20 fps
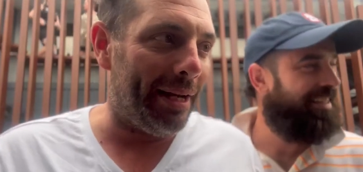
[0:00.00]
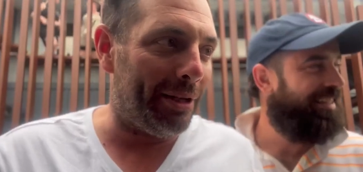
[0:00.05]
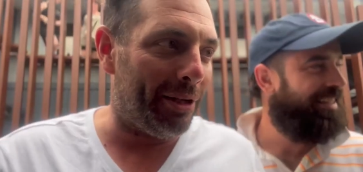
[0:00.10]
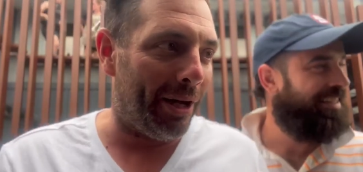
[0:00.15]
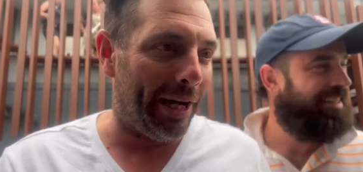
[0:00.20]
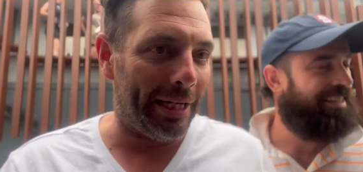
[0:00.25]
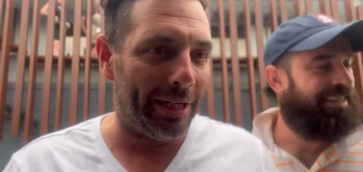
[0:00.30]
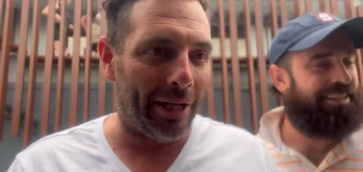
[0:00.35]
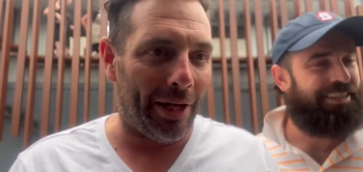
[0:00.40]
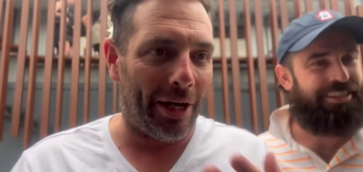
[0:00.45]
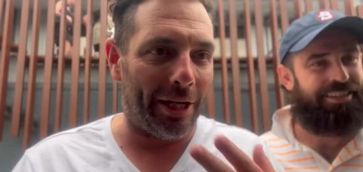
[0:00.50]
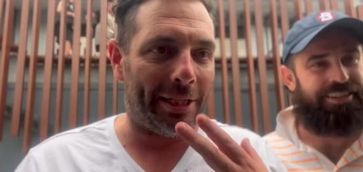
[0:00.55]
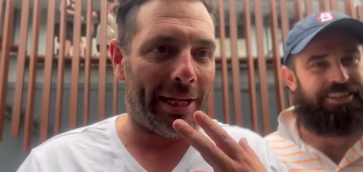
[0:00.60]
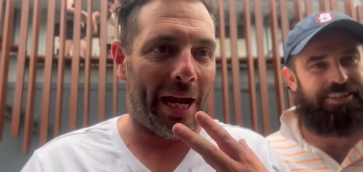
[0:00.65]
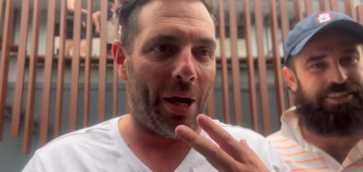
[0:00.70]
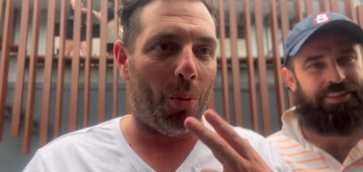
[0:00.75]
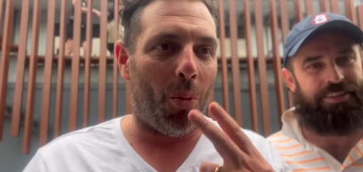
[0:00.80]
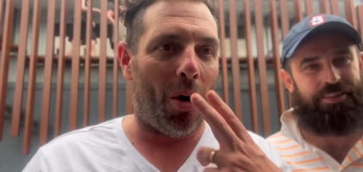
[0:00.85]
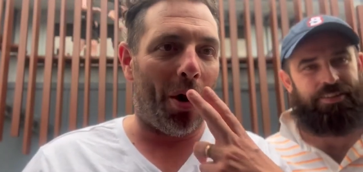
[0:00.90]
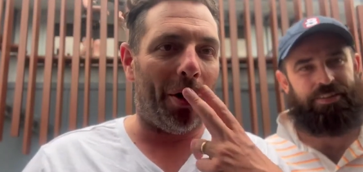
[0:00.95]
Speaker 1: like, like take
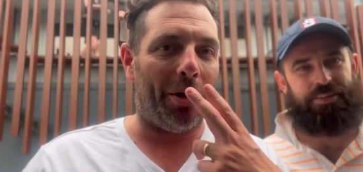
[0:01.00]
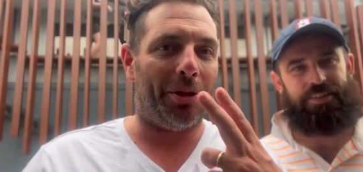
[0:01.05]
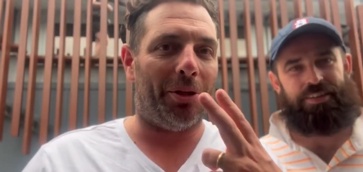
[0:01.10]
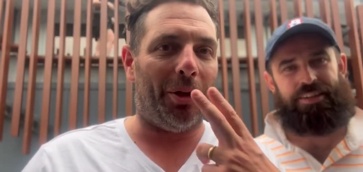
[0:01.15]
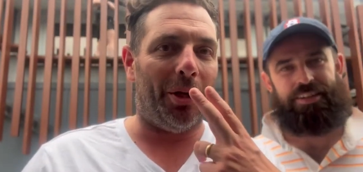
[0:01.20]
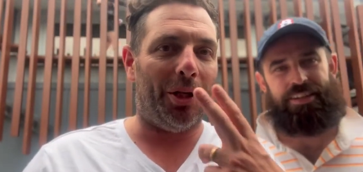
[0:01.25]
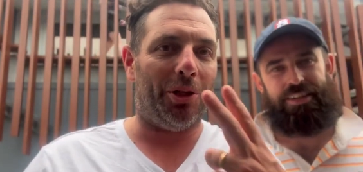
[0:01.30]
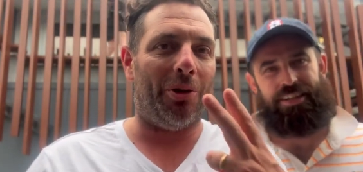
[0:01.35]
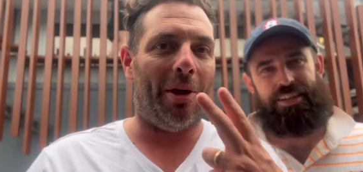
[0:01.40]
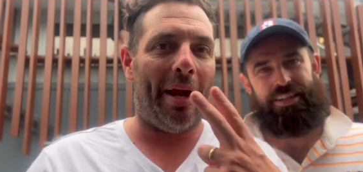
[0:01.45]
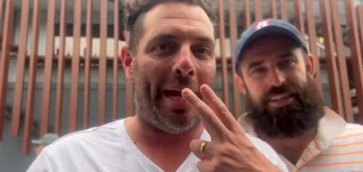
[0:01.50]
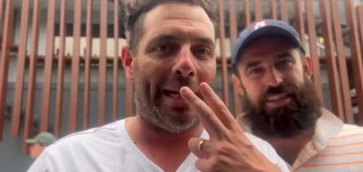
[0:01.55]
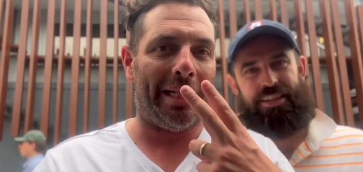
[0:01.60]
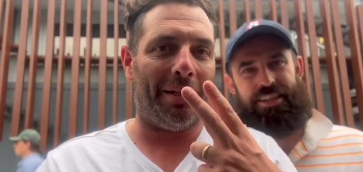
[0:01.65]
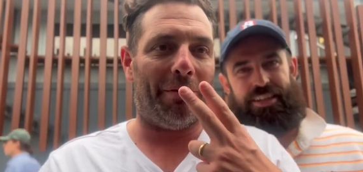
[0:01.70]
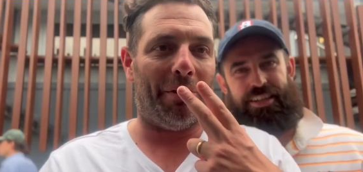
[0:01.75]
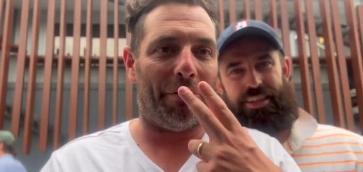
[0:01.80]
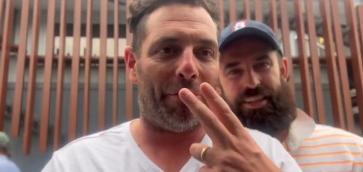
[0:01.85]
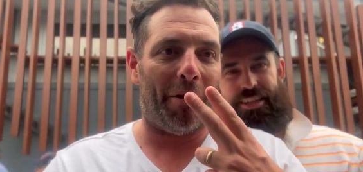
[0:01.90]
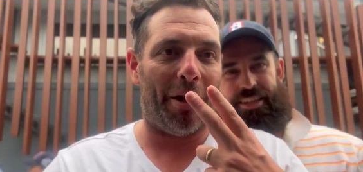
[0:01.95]
one or two drags of a
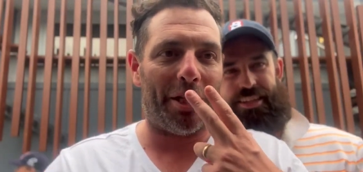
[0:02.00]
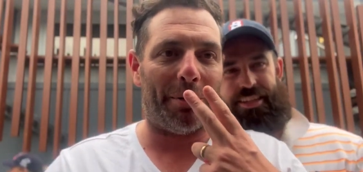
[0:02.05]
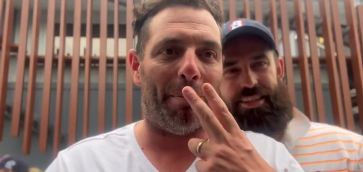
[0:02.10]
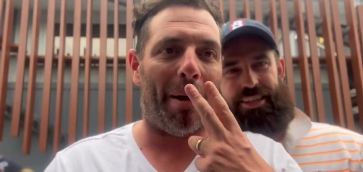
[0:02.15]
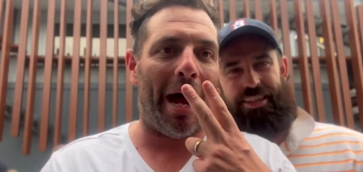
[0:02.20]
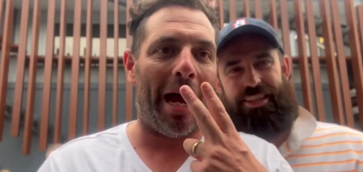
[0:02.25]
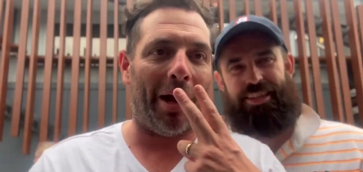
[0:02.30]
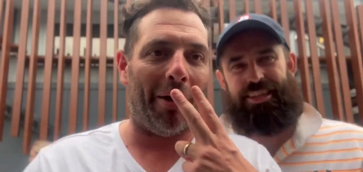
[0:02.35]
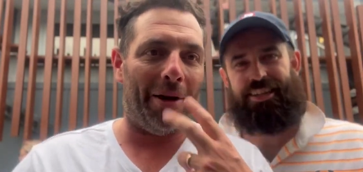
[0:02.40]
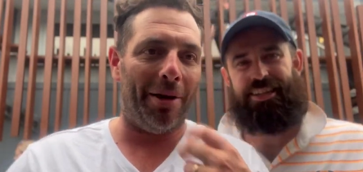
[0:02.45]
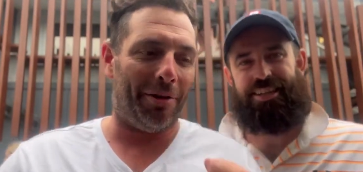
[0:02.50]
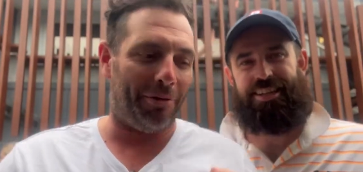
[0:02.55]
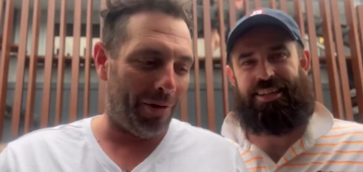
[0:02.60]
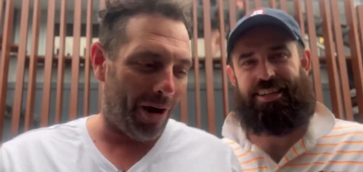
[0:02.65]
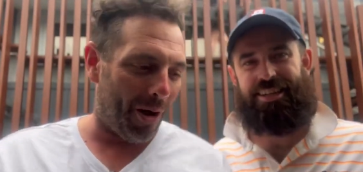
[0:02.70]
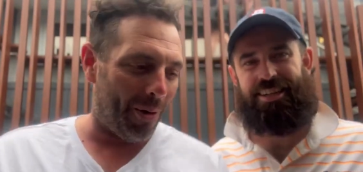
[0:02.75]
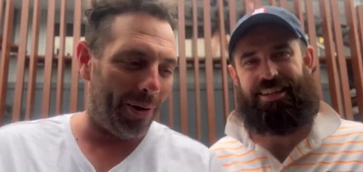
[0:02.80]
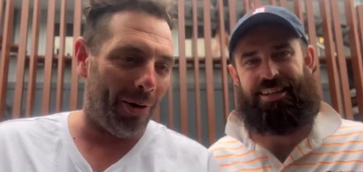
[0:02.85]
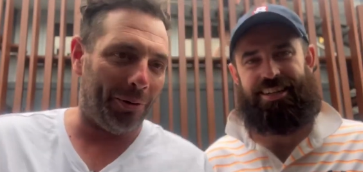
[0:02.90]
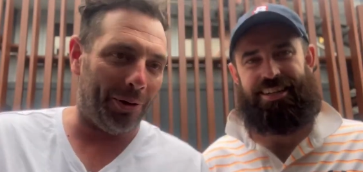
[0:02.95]
fresh bunger and throw it on
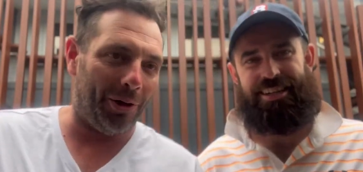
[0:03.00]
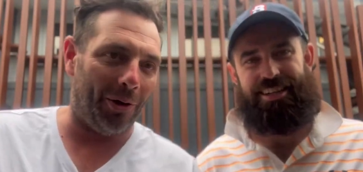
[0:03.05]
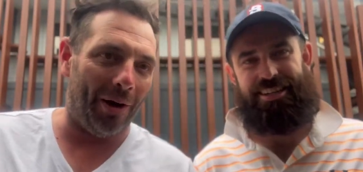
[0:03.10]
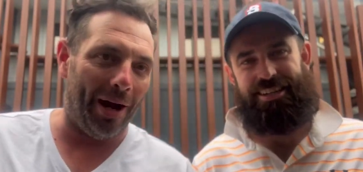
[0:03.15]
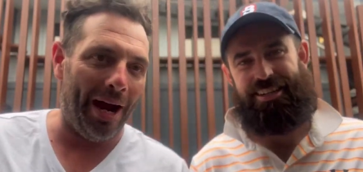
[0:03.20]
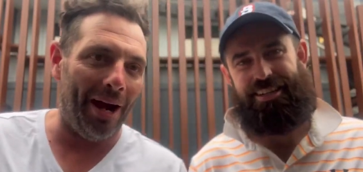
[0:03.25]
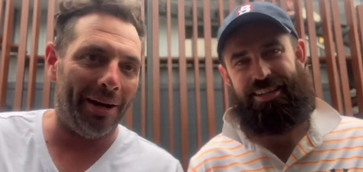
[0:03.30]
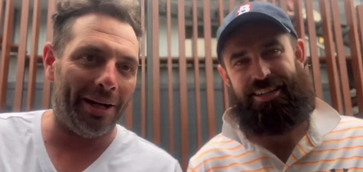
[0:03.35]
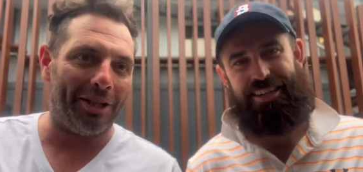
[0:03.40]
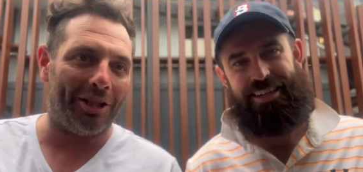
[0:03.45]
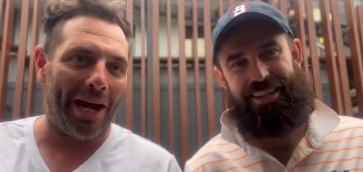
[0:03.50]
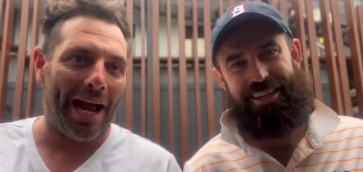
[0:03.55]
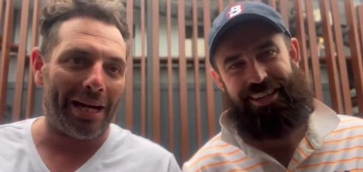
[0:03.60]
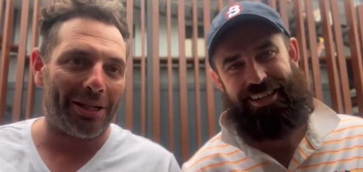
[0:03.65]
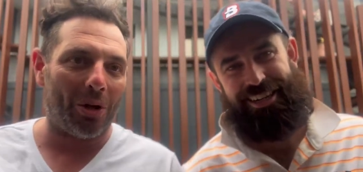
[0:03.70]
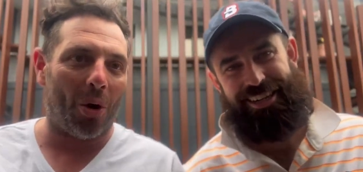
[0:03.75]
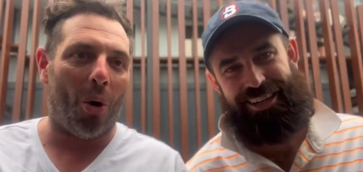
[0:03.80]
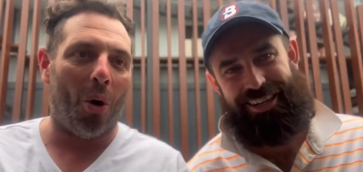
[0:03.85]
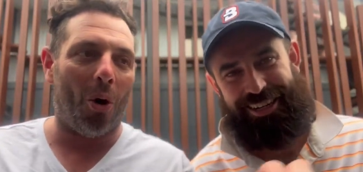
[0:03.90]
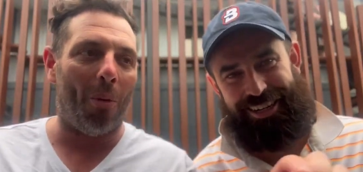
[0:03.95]
the ground, and Jack's
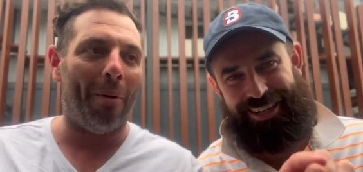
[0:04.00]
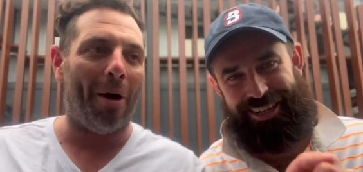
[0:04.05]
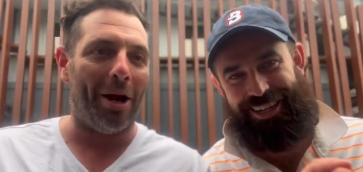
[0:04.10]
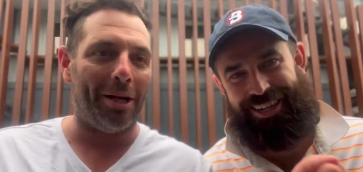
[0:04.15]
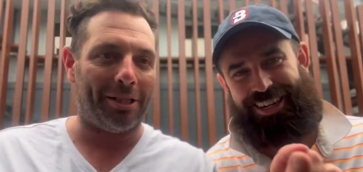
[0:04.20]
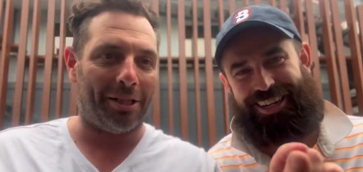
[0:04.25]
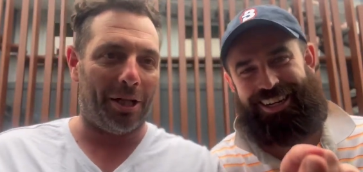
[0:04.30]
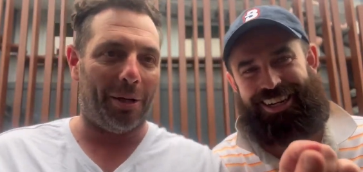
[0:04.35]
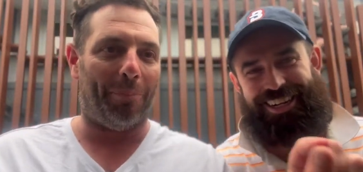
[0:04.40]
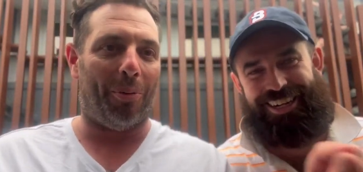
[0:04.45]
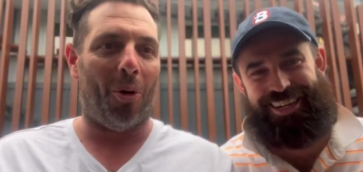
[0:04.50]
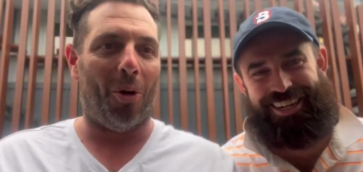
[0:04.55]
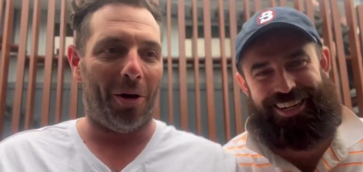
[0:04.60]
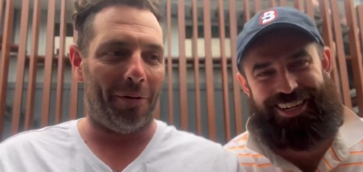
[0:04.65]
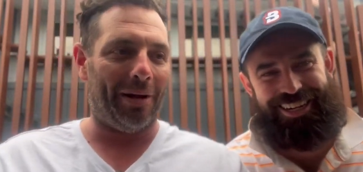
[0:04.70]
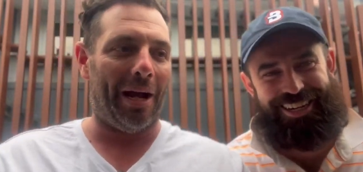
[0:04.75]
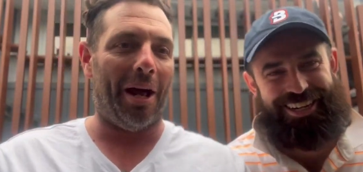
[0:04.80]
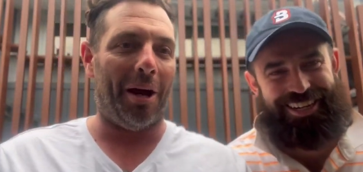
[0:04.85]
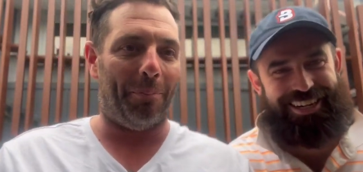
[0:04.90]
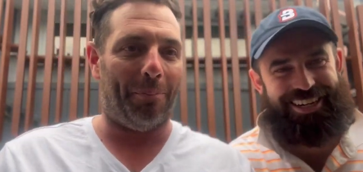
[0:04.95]
almost to the point of going to
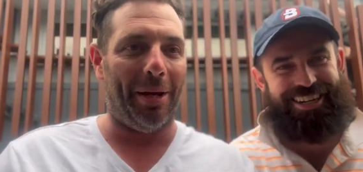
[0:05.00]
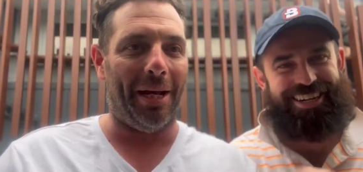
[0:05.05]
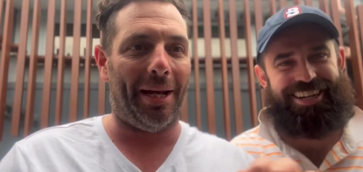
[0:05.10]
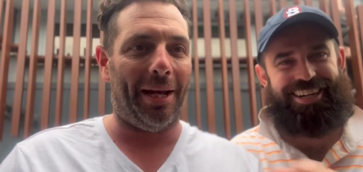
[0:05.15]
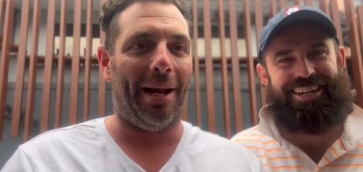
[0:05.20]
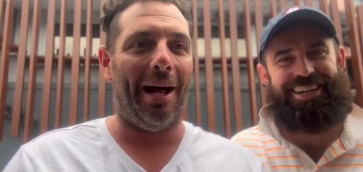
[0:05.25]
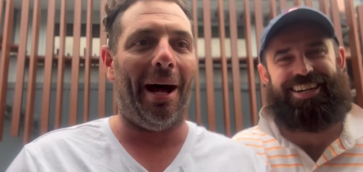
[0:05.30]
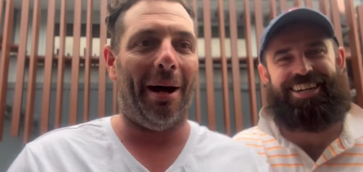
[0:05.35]
pick it up.